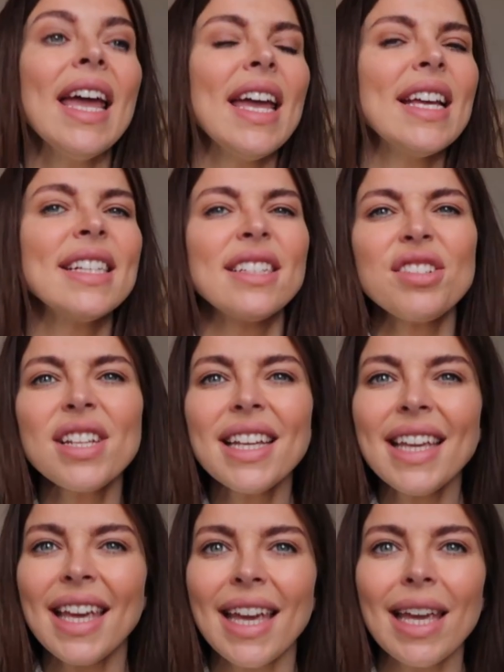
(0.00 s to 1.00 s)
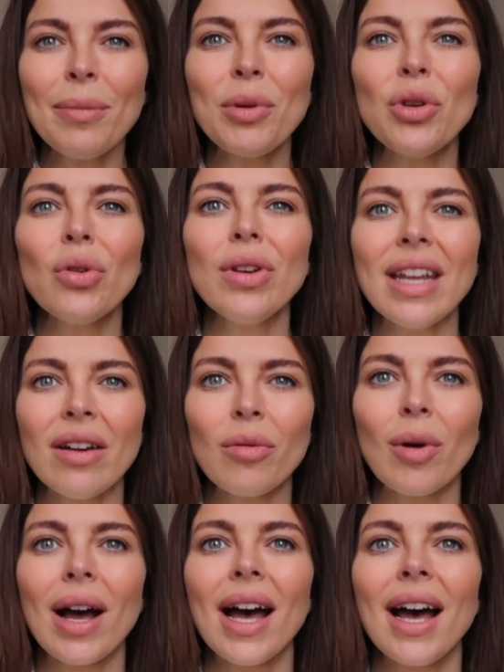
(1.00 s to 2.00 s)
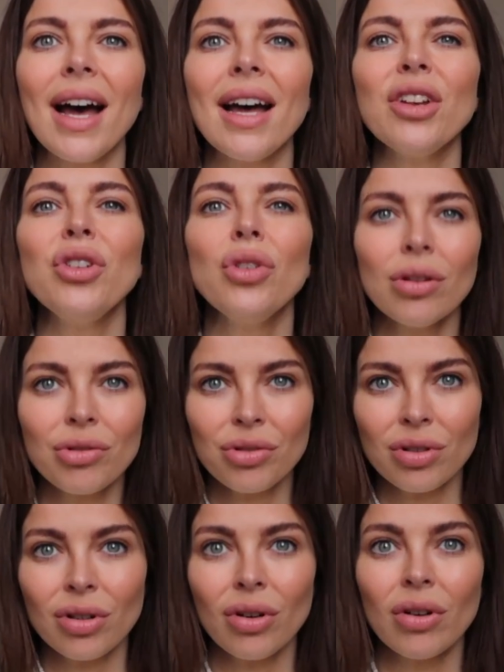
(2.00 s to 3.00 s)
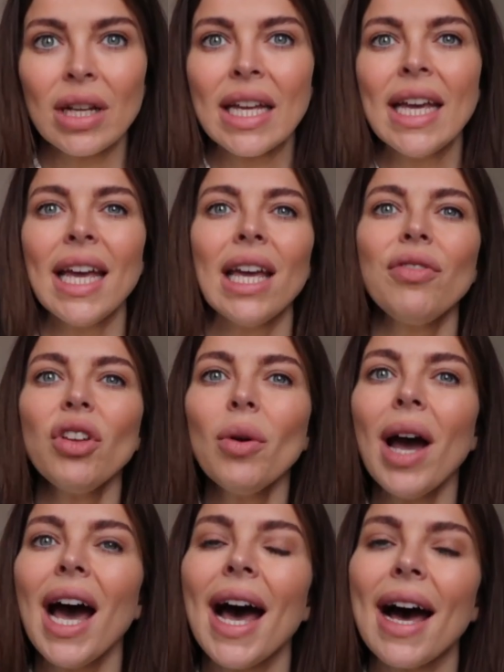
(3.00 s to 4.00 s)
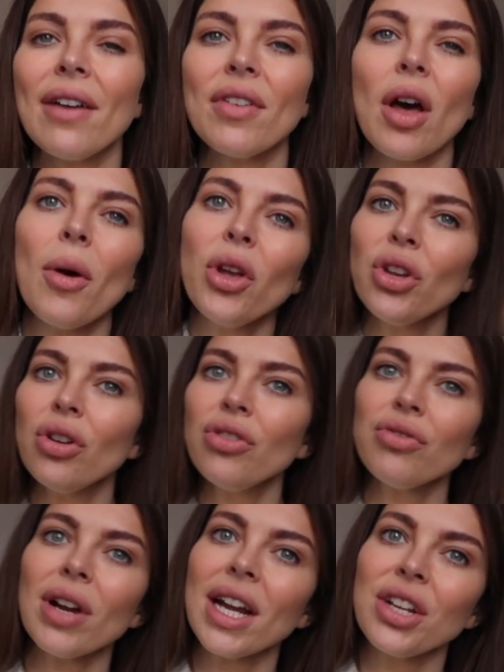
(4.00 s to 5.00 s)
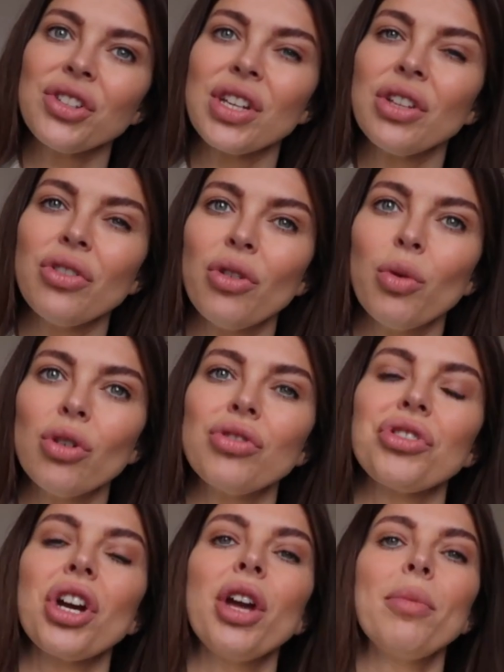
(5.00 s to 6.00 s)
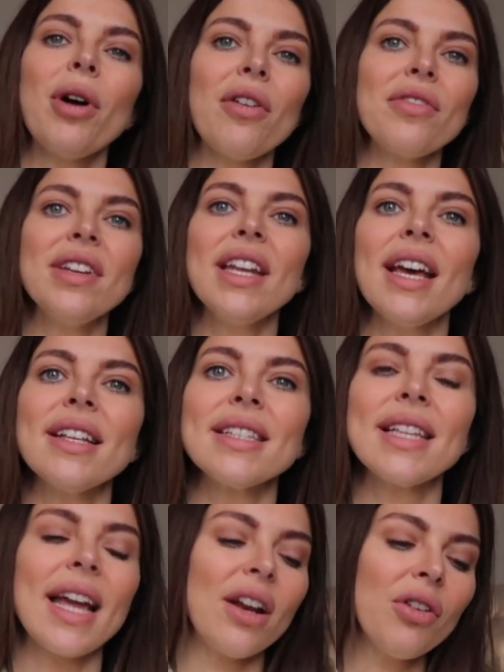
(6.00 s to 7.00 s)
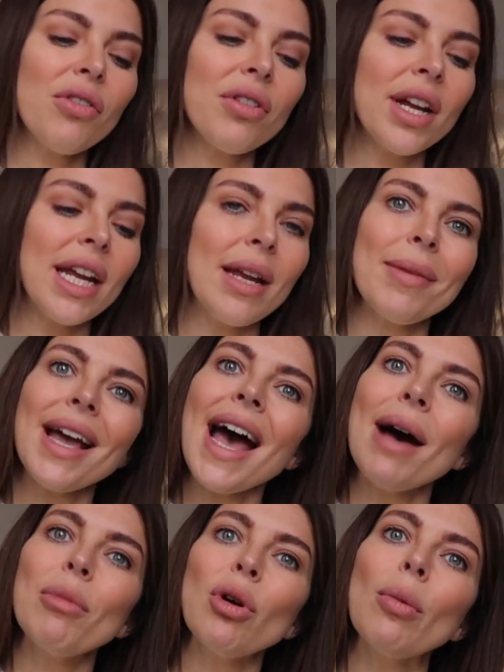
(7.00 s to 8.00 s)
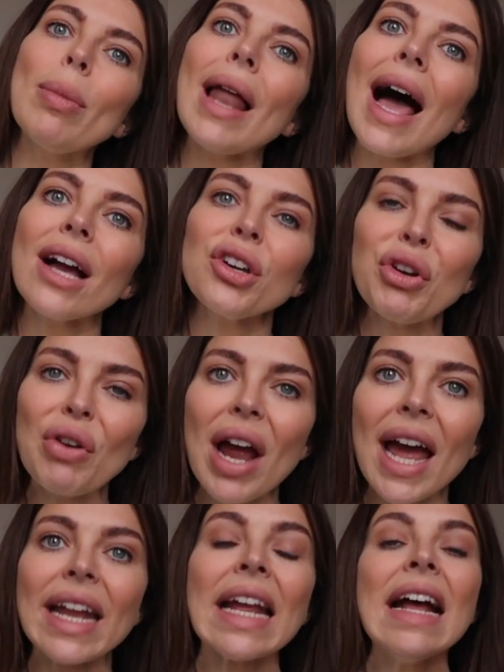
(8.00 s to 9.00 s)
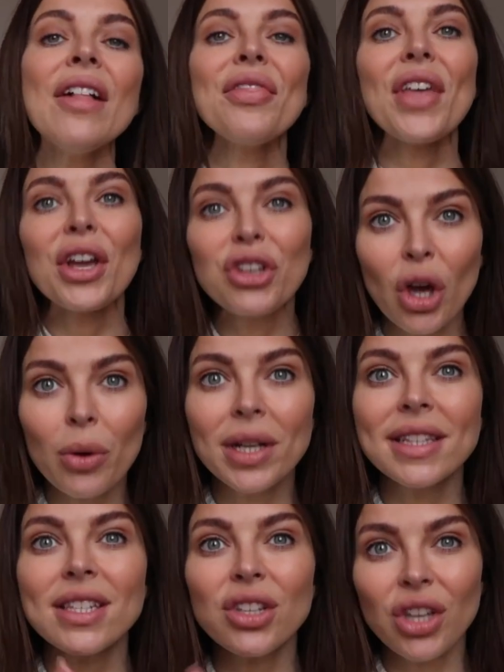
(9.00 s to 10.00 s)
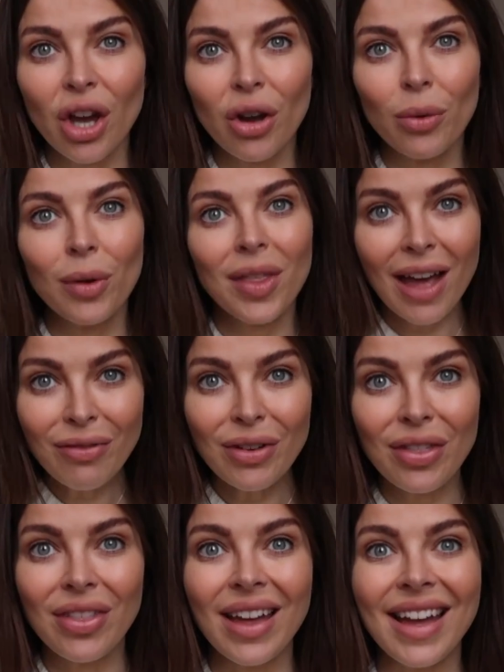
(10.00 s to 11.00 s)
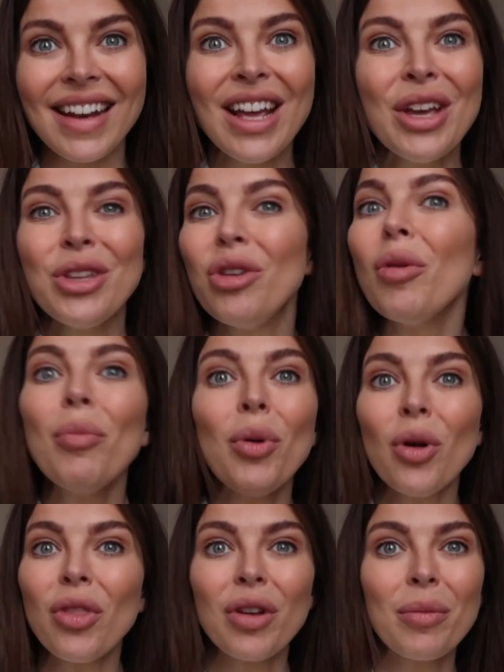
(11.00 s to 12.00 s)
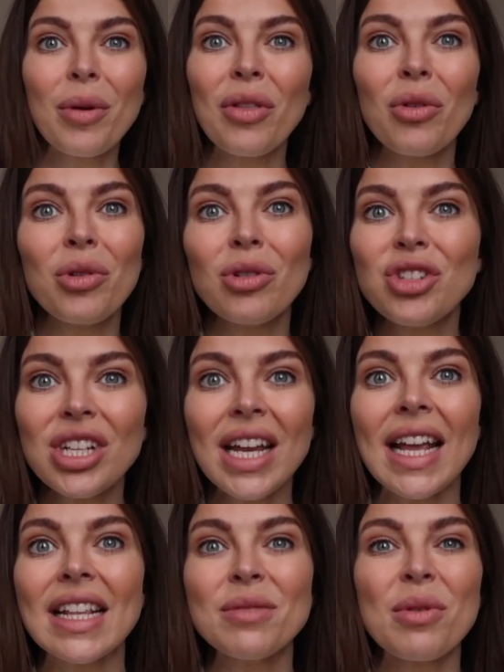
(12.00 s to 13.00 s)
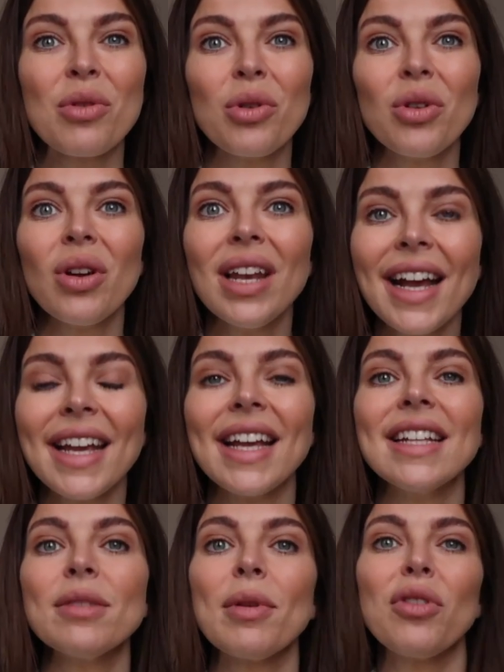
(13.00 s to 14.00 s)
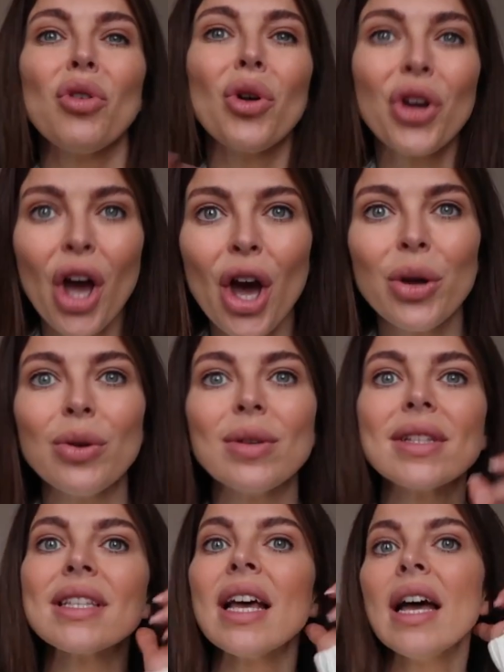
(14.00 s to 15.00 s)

is just to keep your knitwear neutral. If you have a huge range in your wardrobe of knits in cream, camel, black, grey, they're going to go with everything. You can put them with all your jeans, with all your leggings, with your coats.